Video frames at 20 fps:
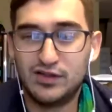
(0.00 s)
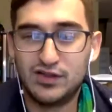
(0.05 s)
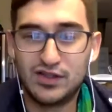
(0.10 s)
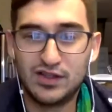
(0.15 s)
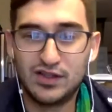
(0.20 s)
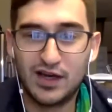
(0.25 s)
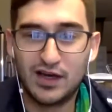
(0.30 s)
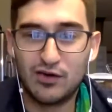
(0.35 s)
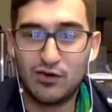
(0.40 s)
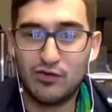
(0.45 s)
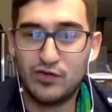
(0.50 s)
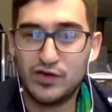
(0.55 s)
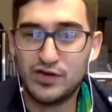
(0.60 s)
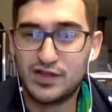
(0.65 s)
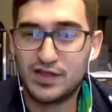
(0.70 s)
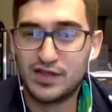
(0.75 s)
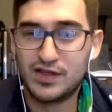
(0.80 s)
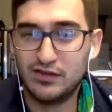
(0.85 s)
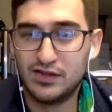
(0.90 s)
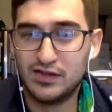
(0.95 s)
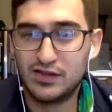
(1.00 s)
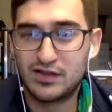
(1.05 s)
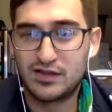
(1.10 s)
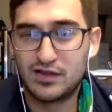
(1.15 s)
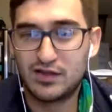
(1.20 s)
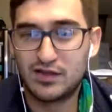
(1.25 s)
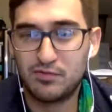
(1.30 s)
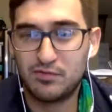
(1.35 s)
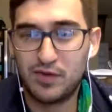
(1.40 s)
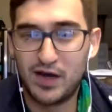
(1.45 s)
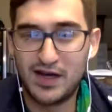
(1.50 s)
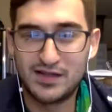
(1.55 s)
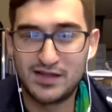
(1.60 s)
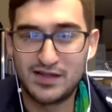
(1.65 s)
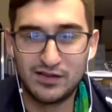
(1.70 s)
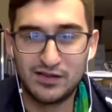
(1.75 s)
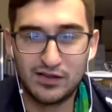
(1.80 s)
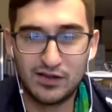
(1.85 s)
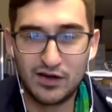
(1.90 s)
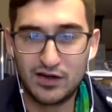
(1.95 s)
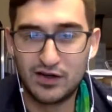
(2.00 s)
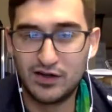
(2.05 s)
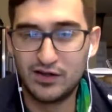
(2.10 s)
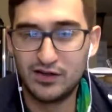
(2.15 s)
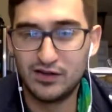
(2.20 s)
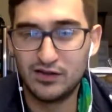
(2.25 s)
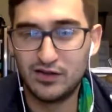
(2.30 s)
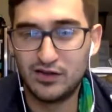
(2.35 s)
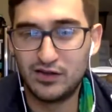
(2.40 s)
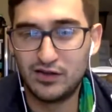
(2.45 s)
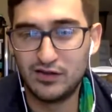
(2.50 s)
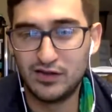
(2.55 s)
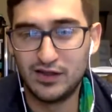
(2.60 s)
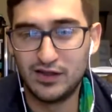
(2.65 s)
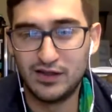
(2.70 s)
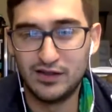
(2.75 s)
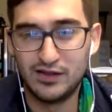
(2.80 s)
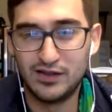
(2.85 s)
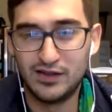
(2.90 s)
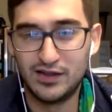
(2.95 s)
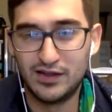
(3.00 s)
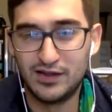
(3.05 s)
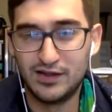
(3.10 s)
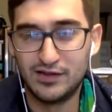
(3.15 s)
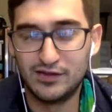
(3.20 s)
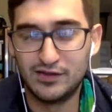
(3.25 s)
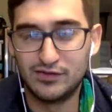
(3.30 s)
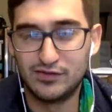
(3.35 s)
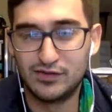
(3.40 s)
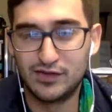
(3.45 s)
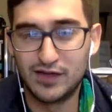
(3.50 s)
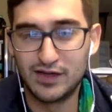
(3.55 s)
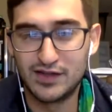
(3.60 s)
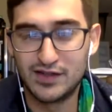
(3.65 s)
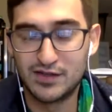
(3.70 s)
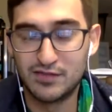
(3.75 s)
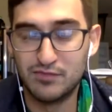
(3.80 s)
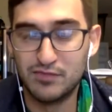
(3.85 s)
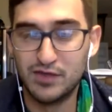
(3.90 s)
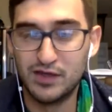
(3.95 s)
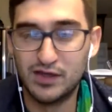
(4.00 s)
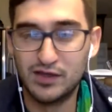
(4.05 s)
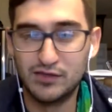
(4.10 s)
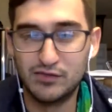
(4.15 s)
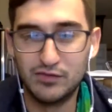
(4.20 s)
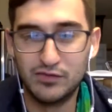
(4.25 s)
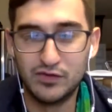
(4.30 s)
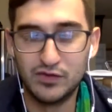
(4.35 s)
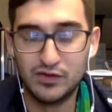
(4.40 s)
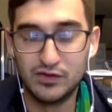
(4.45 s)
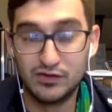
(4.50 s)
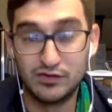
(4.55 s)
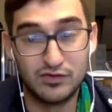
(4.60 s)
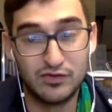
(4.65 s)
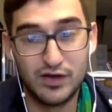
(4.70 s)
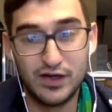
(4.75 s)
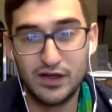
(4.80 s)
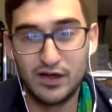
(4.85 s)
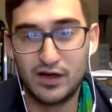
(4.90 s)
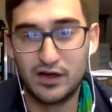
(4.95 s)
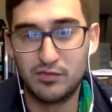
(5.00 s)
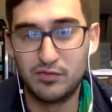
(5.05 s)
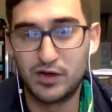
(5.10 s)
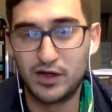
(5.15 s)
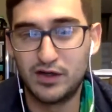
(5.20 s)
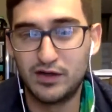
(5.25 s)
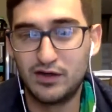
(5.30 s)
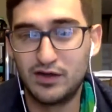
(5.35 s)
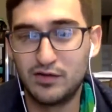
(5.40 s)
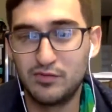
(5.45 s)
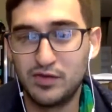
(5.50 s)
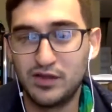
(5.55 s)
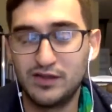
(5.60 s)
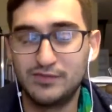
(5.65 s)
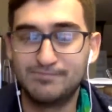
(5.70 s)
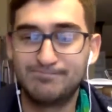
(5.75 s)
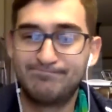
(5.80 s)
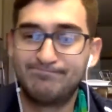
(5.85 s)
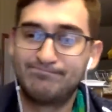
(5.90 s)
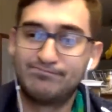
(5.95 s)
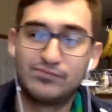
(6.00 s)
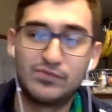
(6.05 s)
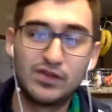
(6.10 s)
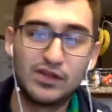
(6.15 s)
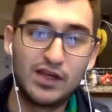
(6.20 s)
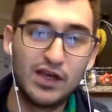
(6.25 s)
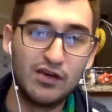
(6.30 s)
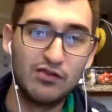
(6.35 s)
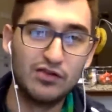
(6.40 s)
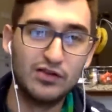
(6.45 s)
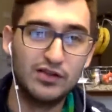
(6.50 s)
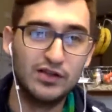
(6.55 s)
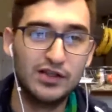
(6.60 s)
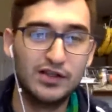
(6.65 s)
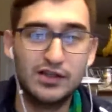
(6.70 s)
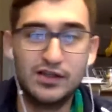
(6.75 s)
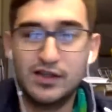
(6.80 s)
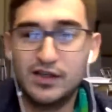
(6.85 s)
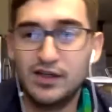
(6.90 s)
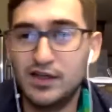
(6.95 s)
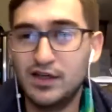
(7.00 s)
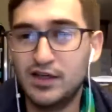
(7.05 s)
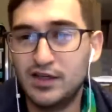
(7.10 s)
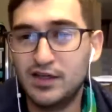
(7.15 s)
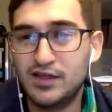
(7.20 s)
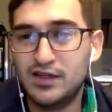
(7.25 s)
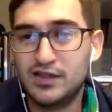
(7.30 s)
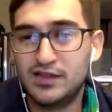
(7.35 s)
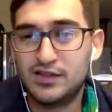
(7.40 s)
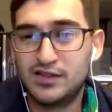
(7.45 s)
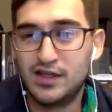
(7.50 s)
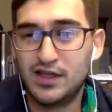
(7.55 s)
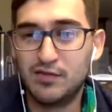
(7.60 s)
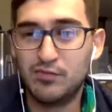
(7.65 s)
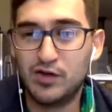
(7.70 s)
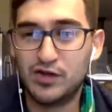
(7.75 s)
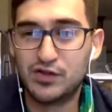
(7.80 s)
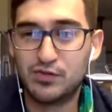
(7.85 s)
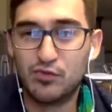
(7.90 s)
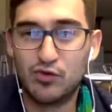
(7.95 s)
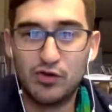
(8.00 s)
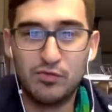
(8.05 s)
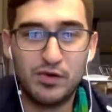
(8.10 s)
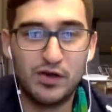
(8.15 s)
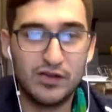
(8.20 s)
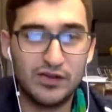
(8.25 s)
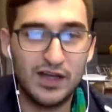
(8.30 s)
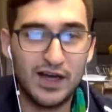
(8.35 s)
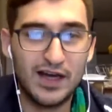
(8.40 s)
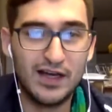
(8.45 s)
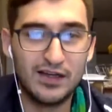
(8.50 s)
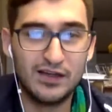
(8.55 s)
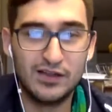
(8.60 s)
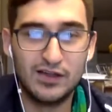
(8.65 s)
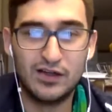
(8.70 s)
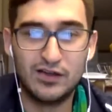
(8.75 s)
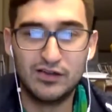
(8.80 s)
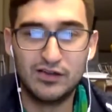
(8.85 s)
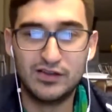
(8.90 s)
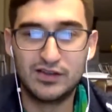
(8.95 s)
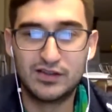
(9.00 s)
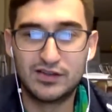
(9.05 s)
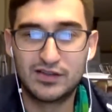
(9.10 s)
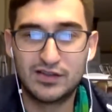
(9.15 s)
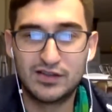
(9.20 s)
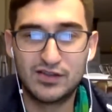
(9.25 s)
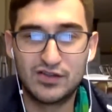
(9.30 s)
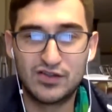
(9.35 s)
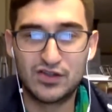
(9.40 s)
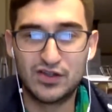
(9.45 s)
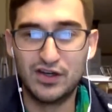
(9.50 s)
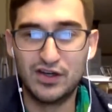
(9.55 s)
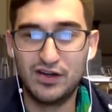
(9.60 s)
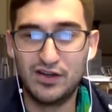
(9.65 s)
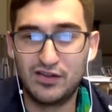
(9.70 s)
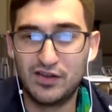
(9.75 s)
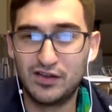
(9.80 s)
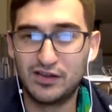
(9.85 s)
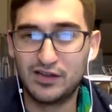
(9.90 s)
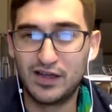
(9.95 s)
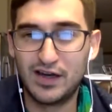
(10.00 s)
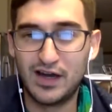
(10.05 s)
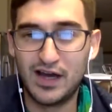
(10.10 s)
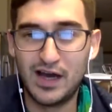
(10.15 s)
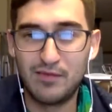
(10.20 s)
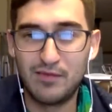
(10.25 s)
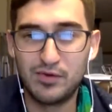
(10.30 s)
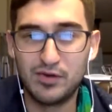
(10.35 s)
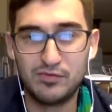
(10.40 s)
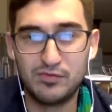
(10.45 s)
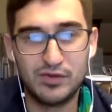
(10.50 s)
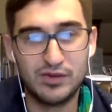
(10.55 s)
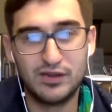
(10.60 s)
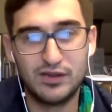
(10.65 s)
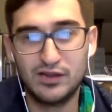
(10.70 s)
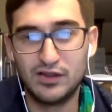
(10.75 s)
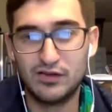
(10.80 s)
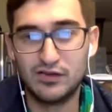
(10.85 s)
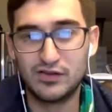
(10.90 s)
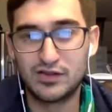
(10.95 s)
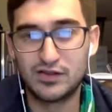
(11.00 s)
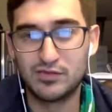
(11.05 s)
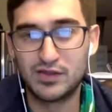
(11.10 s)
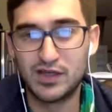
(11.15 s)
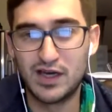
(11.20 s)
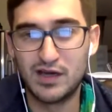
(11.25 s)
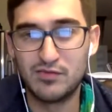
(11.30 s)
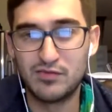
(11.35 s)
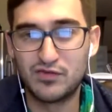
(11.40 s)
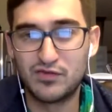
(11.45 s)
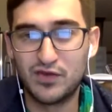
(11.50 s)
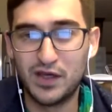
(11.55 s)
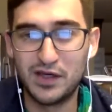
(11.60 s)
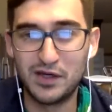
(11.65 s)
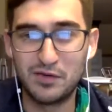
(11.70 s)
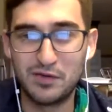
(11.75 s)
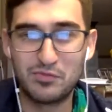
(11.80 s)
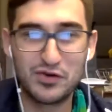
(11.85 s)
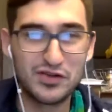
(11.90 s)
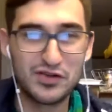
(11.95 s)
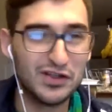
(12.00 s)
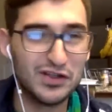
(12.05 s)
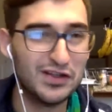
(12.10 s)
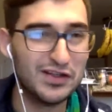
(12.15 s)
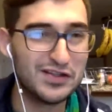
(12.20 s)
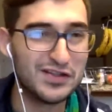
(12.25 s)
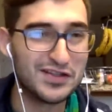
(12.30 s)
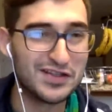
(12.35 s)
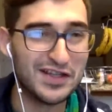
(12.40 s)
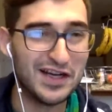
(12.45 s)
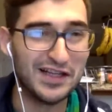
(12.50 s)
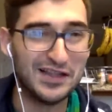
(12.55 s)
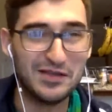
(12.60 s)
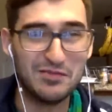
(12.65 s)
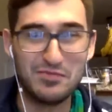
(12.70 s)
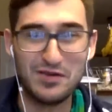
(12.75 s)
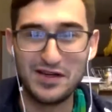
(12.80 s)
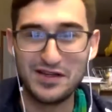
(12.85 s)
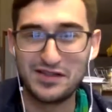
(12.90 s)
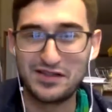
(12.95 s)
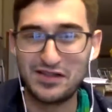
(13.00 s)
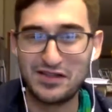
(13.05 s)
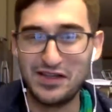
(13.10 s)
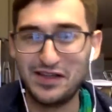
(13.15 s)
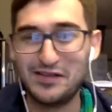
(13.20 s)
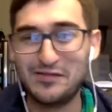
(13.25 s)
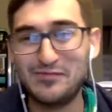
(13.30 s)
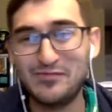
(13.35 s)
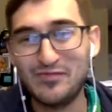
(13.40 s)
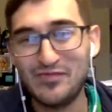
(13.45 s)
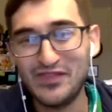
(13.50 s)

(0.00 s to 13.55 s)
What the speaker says: she got overzealous passing the guard, you know, and got submitted with a great armbar. I mean, can't really say much more about that. You know, it's a shitty thing that happened, but you know, sometimes fading Brazilians is not the best thing.